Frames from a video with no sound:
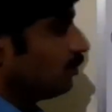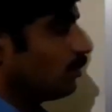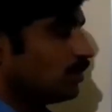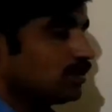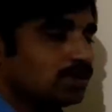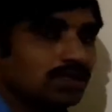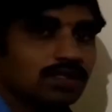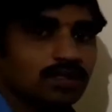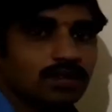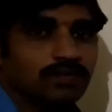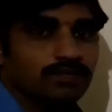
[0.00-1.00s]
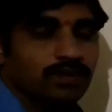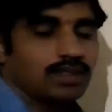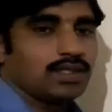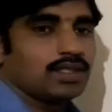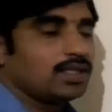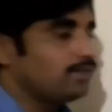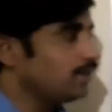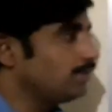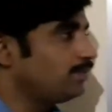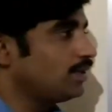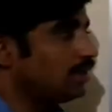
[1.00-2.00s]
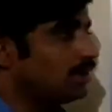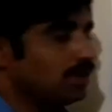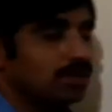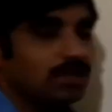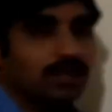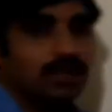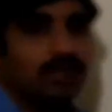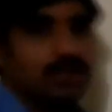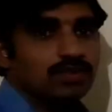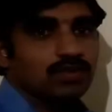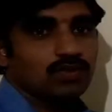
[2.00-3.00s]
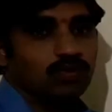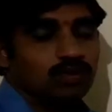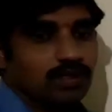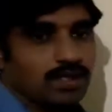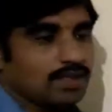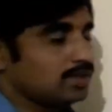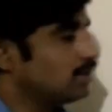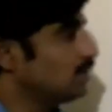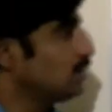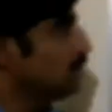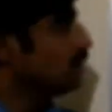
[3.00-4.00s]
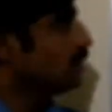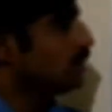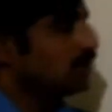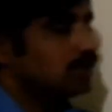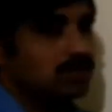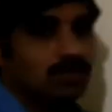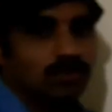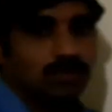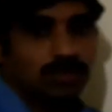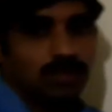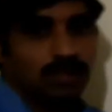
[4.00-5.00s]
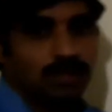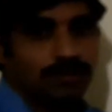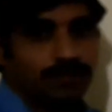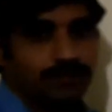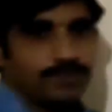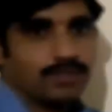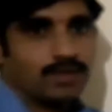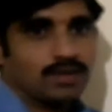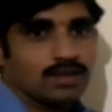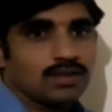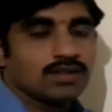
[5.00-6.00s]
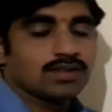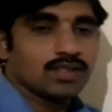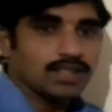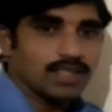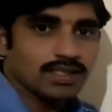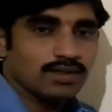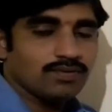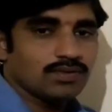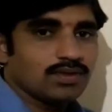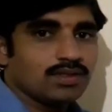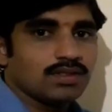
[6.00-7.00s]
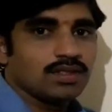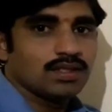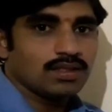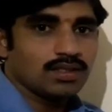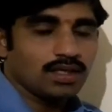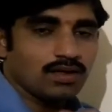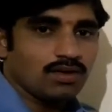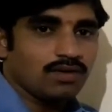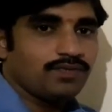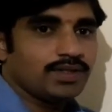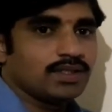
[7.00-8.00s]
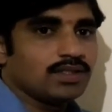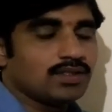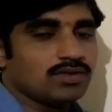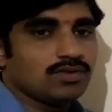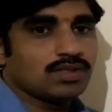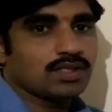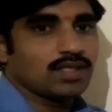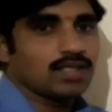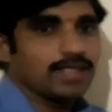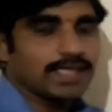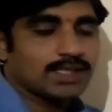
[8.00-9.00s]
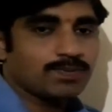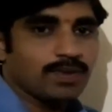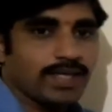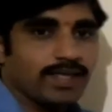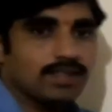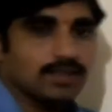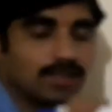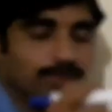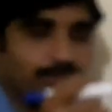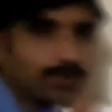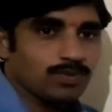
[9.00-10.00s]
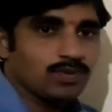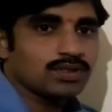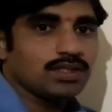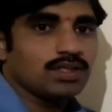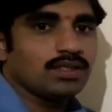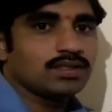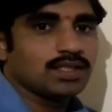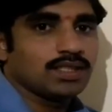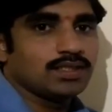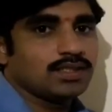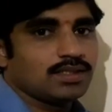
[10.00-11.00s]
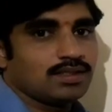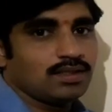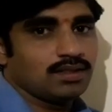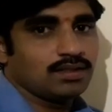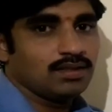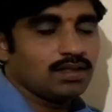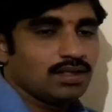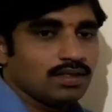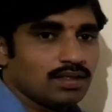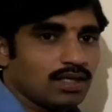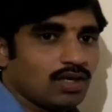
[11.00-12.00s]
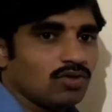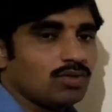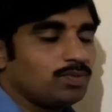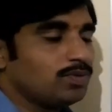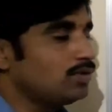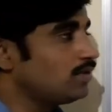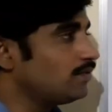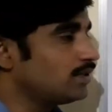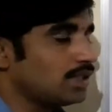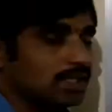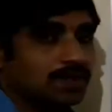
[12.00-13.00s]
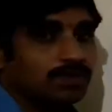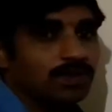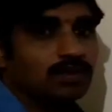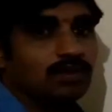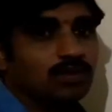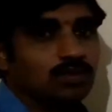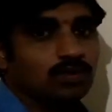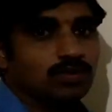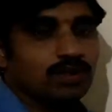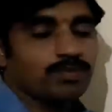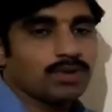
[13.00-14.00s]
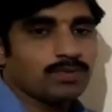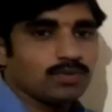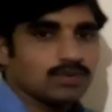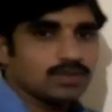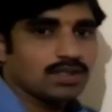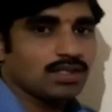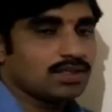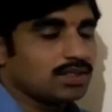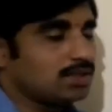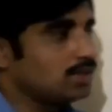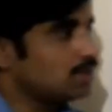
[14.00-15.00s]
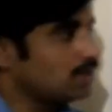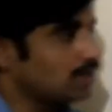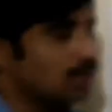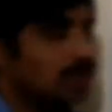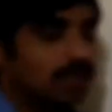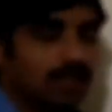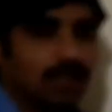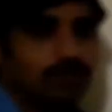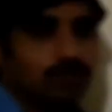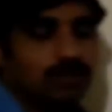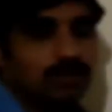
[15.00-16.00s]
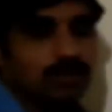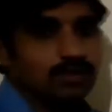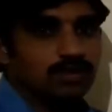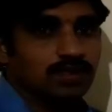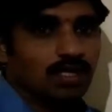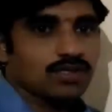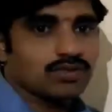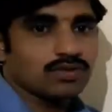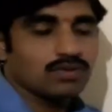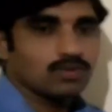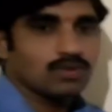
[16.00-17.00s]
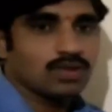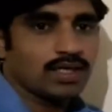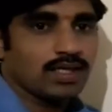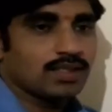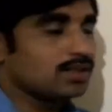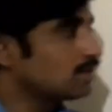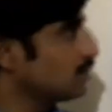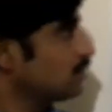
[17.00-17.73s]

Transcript: process for a given period is known as returns to scale. So in other words, the law of returns to scale explains the proportional changes in the output with respect to the proportional changes in inputs is also known as